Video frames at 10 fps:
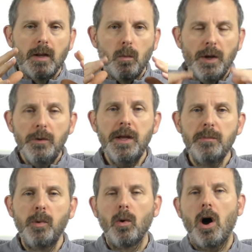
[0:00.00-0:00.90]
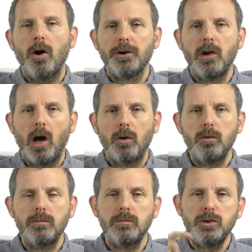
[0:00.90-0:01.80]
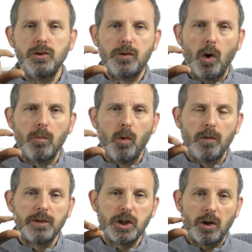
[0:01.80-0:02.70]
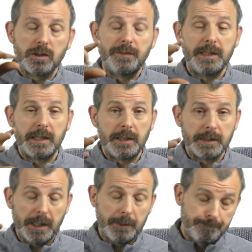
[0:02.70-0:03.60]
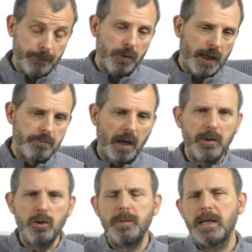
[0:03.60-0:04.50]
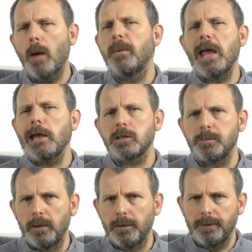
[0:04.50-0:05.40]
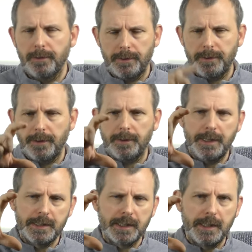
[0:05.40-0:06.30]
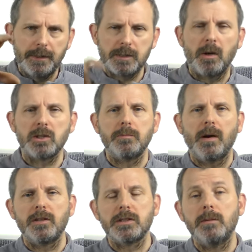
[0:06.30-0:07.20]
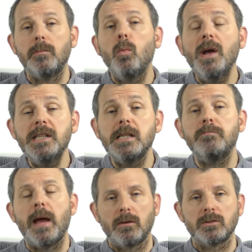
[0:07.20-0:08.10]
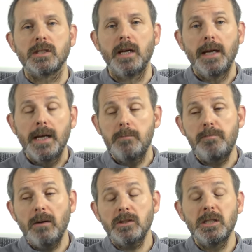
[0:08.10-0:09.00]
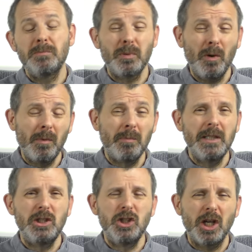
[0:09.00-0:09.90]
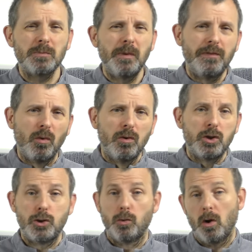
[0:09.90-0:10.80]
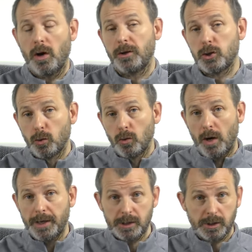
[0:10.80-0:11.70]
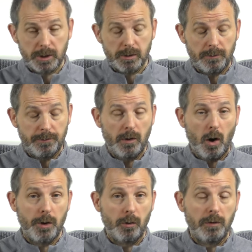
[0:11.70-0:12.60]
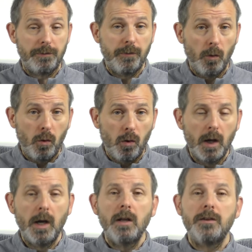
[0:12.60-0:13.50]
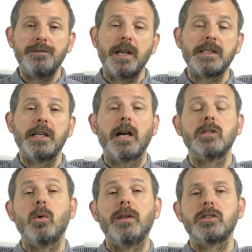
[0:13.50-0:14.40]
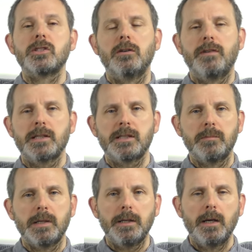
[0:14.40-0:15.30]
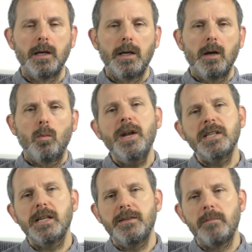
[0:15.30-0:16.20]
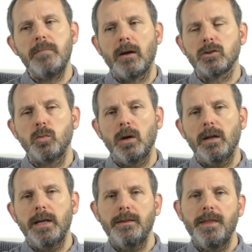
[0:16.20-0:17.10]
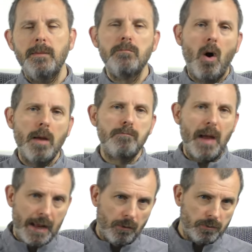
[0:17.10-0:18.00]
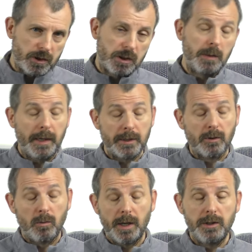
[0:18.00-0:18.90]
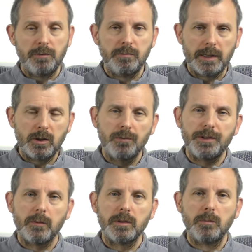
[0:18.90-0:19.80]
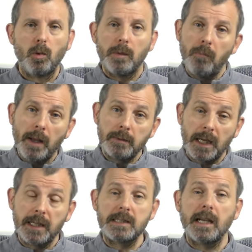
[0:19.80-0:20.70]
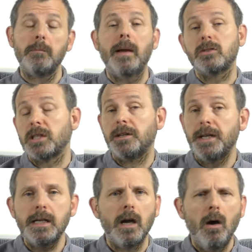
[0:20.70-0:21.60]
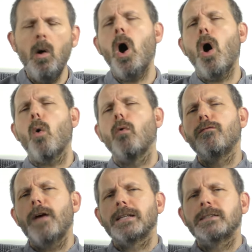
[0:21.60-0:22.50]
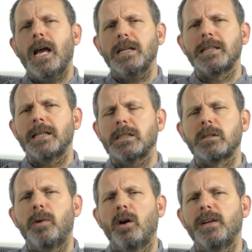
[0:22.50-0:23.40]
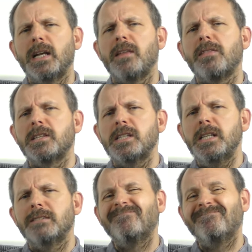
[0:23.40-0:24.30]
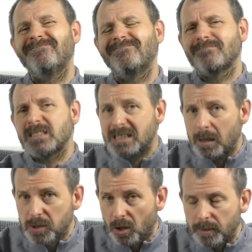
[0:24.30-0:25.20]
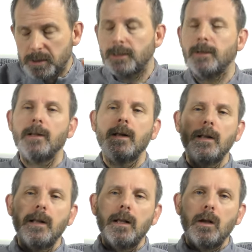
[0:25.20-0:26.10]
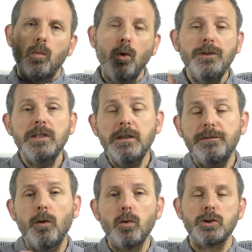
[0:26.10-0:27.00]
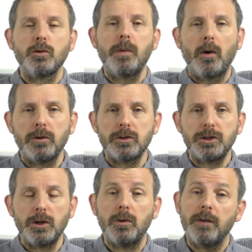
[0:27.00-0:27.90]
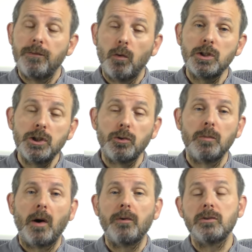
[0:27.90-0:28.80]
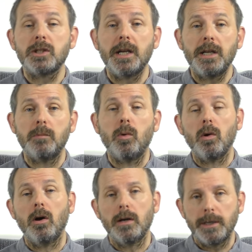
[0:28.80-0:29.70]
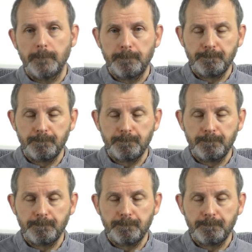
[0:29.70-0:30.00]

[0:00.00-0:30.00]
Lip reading: When you hit the ball hard and low, you've got more of a chance of hitting the tin. Okay, maybe you become an expert at hitting it this much above the tin, but where does it bounce? It bounces probably just before the short line. The short line is the line on the floor that designates where the serve has to be. Where does it then bounce? Well, it then might bounce, depending on where you've made contact with the ball. It might take a second bounce in the nick. Oh, fantastic, that's the perfect length, isn't it? Sometimes. What does it force your opponent to do? It forces your opponent to hit the ball early.